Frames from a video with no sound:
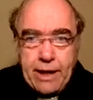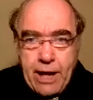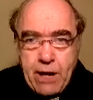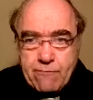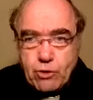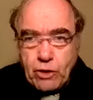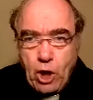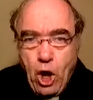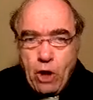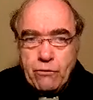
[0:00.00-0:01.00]
gave to the
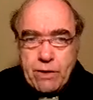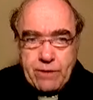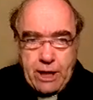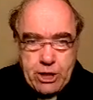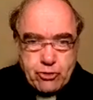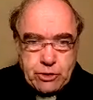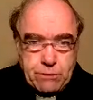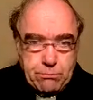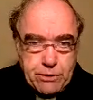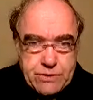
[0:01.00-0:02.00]
long revelation
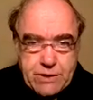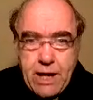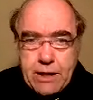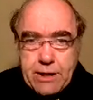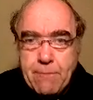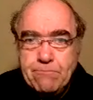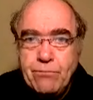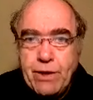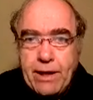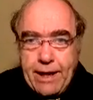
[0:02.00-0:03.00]
that preceded
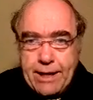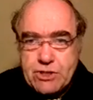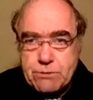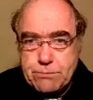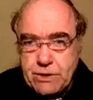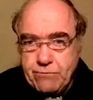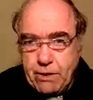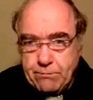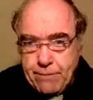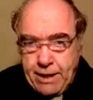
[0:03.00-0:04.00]
him its
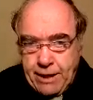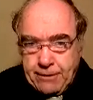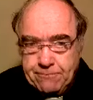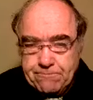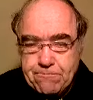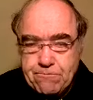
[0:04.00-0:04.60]
specific meaning.